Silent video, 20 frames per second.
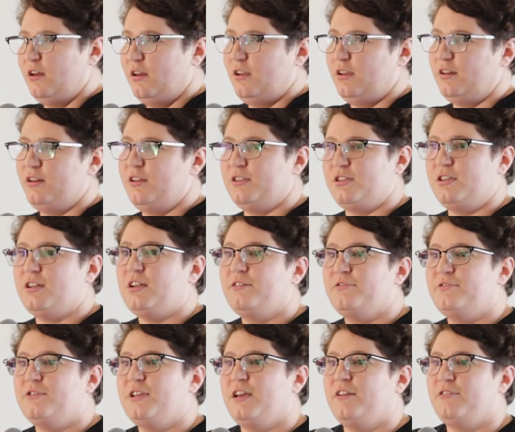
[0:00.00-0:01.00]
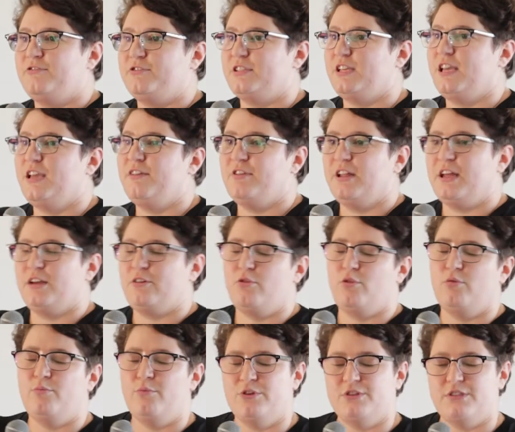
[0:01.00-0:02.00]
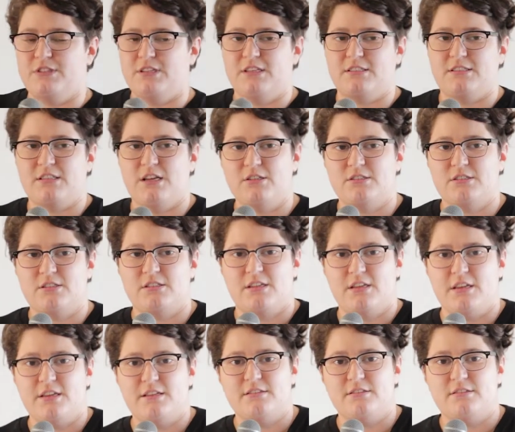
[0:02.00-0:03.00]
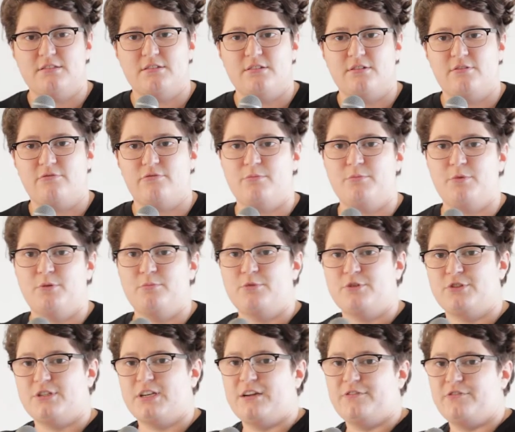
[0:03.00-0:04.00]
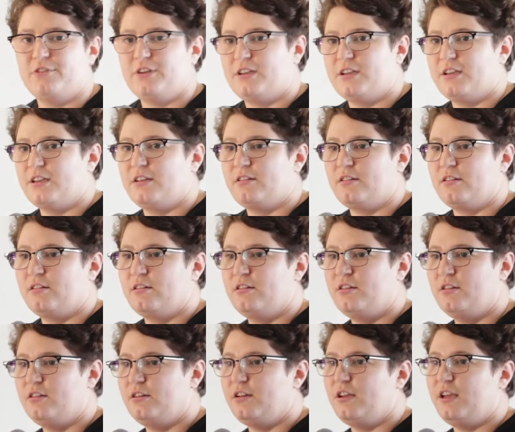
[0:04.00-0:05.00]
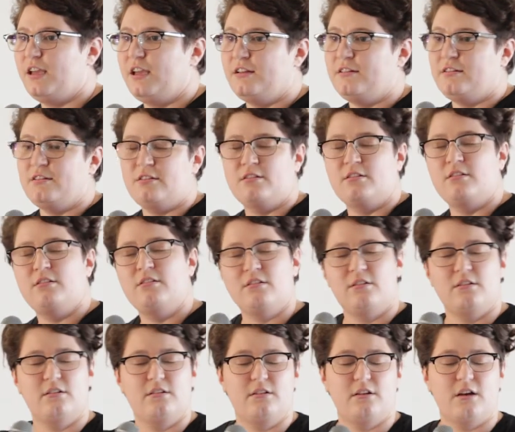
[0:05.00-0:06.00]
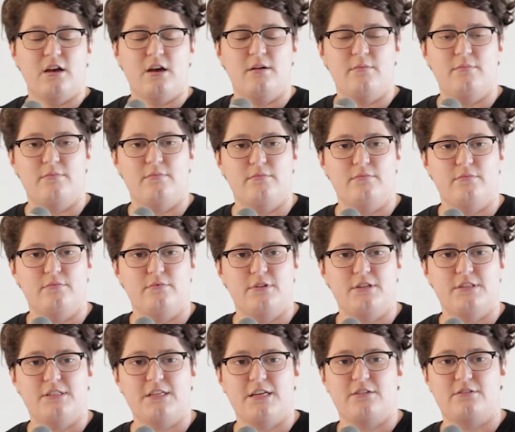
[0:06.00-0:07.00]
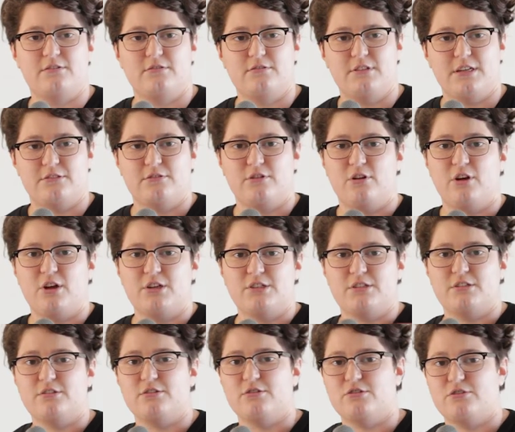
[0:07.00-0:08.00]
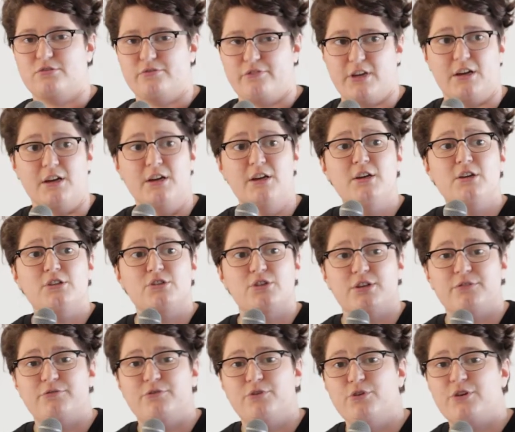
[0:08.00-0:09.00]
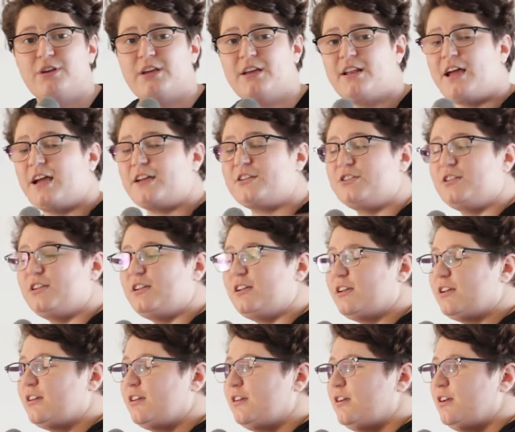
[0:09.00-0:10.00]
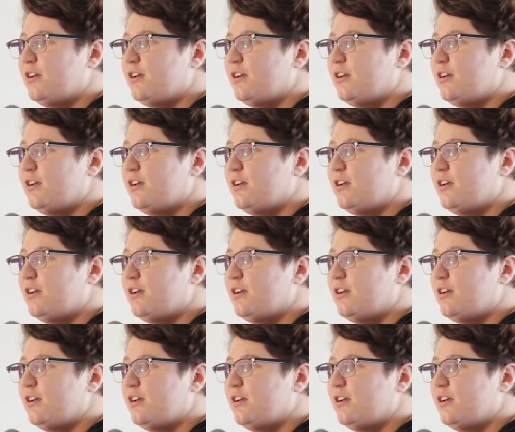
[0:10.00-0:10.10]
initiative they've saved like almost 6,000 kids from human trafficking in the technological sphere. So if you can actually